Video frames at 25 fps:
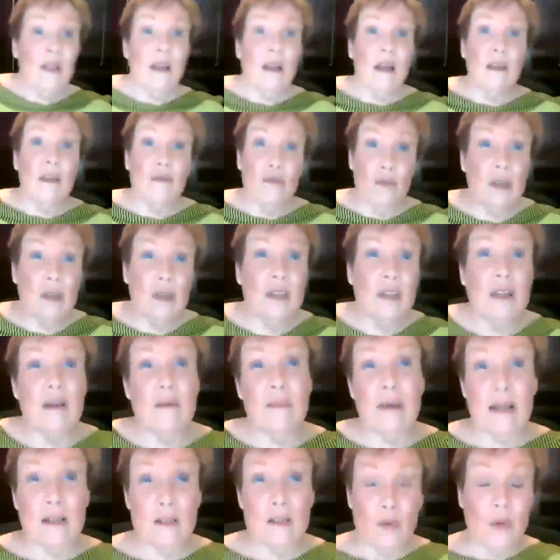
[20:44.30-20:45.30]
in really
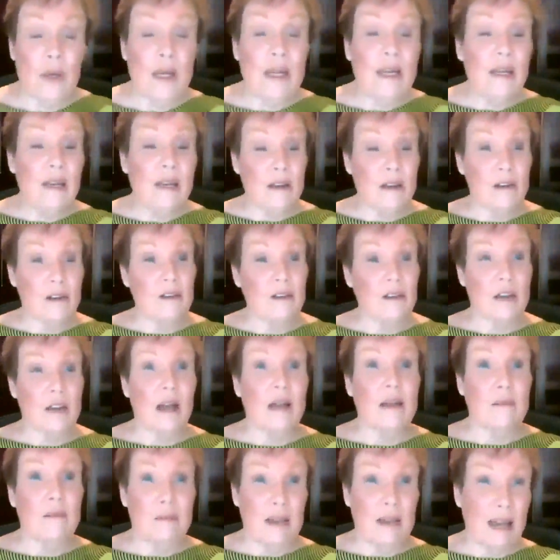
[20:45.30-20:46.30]
about 20 years, I
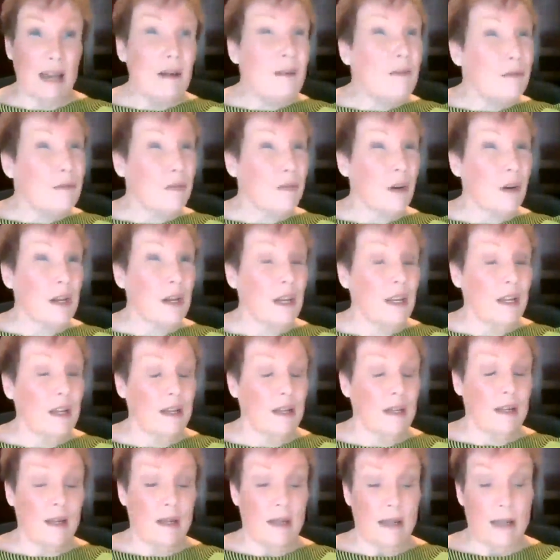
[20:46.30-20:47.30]
am debt free.
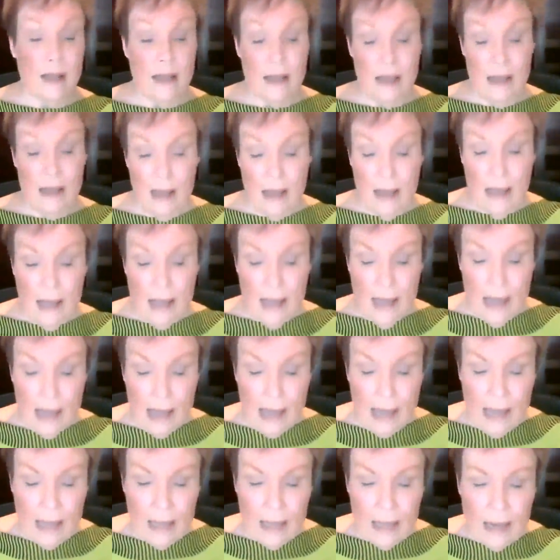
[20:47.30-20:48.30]

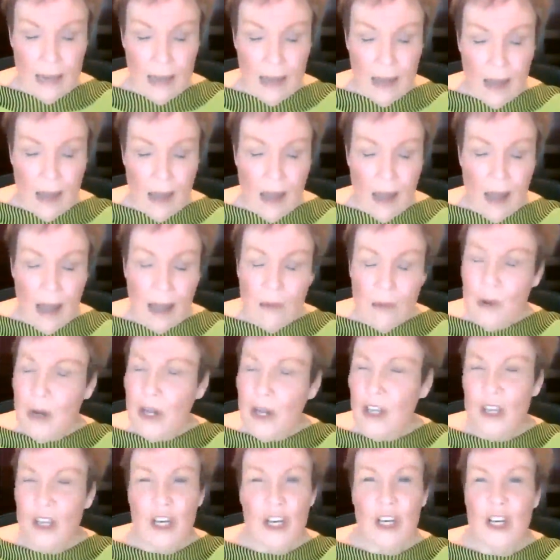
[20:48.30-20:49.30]
And I
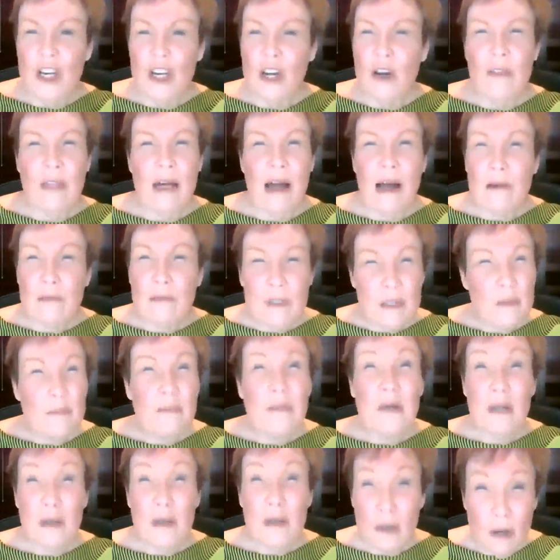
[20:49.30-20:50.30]
want you to know that was a
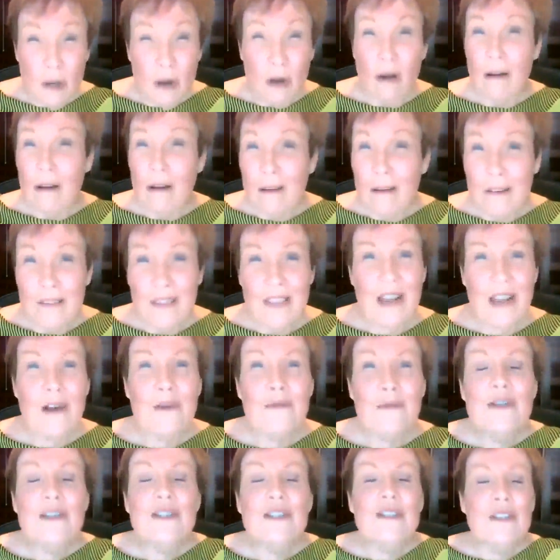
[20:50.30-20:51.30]
miracle. There
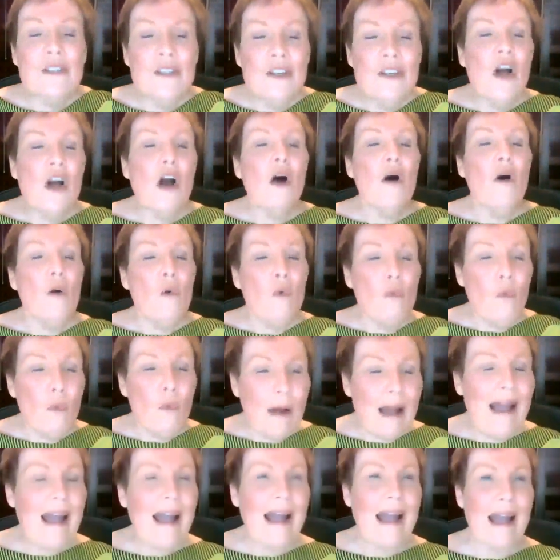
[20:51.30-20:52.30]
was no
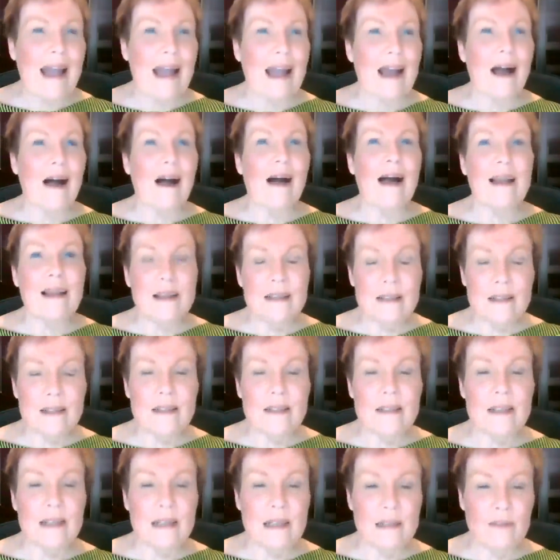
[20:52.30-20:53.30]
way I could
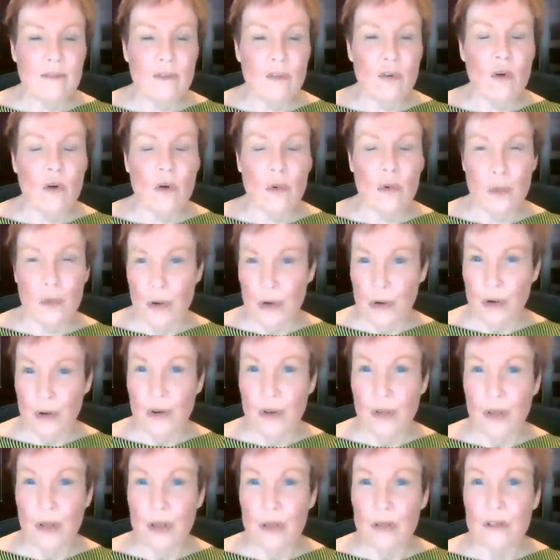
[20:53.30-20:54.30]
see forward
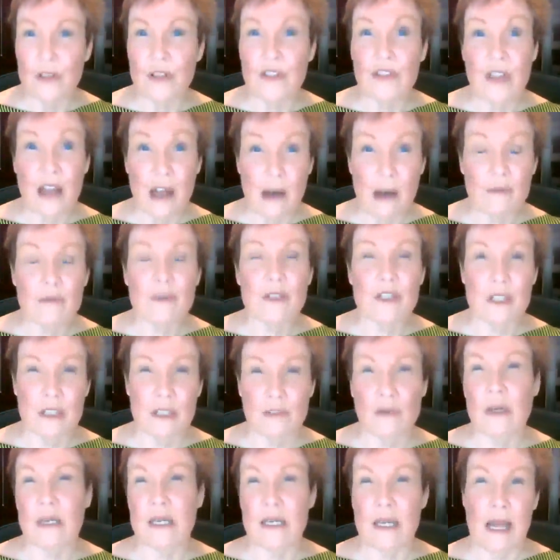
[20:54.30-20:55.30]
that that was
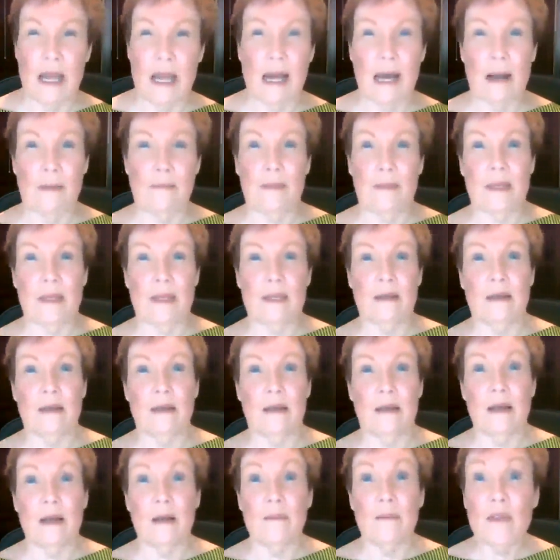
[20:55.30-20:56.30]
going to happen,
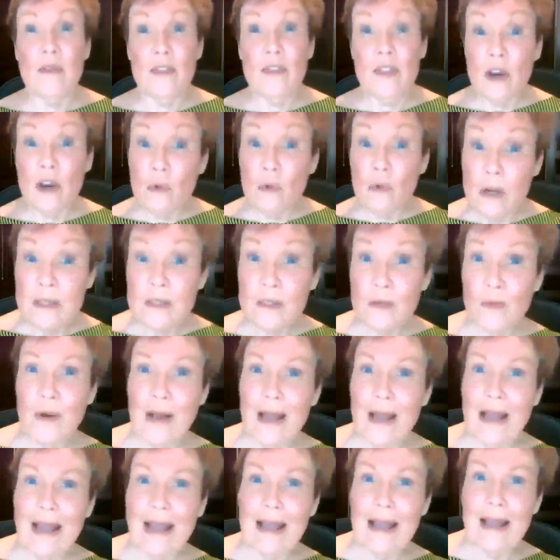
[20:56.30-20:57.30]
but there was a
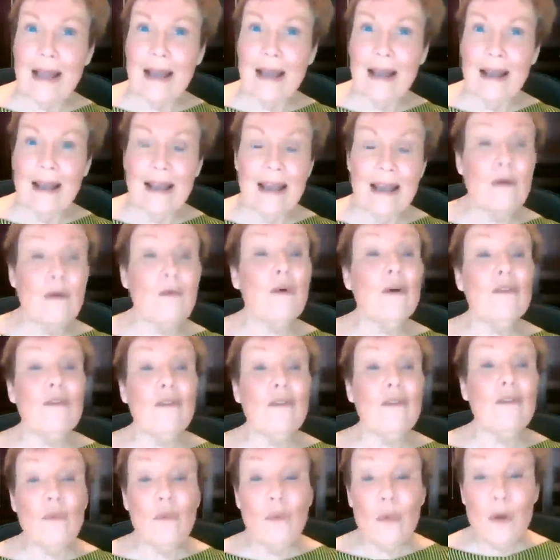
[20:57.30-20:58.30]
way. It was
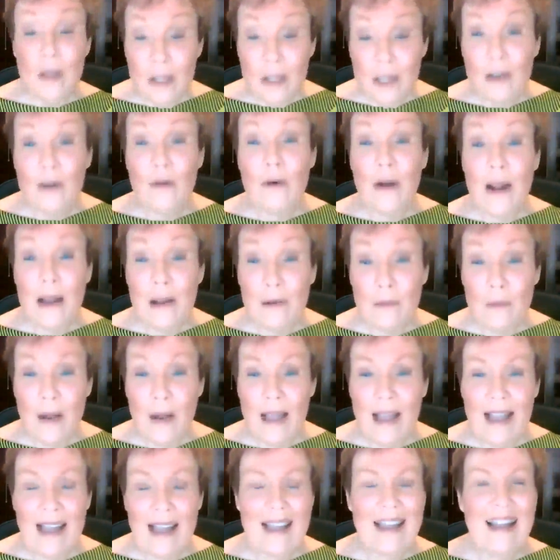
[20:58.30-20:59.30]
a really great
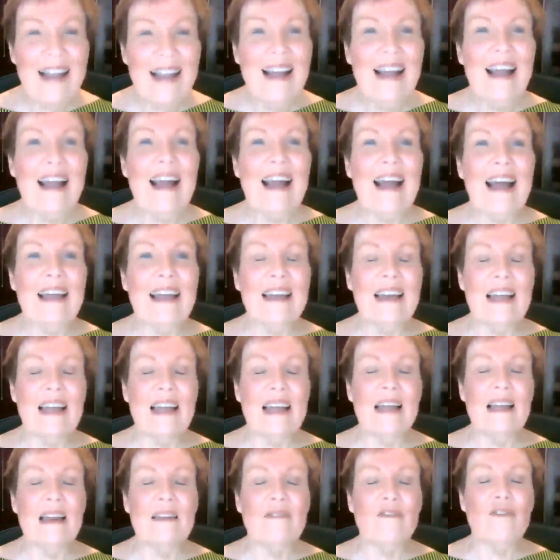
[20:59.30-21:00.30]
way, and
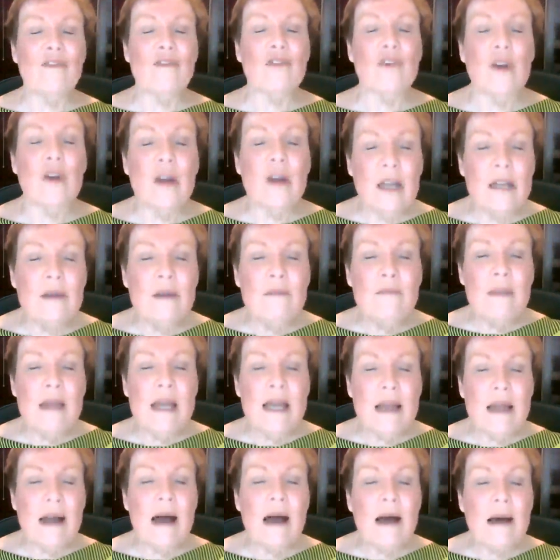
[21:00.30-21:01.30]
it freed
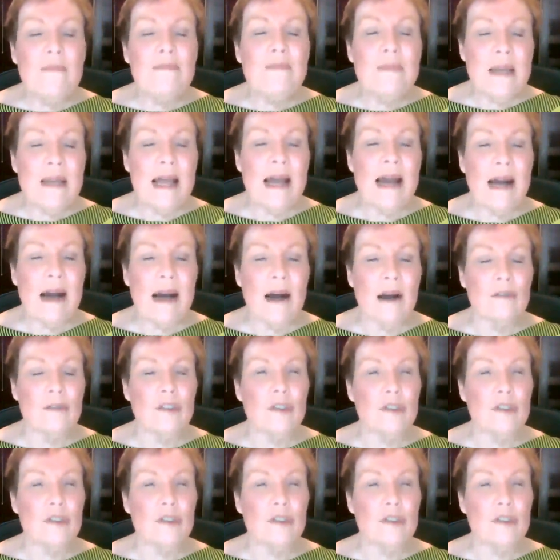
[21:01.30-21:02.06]
me up now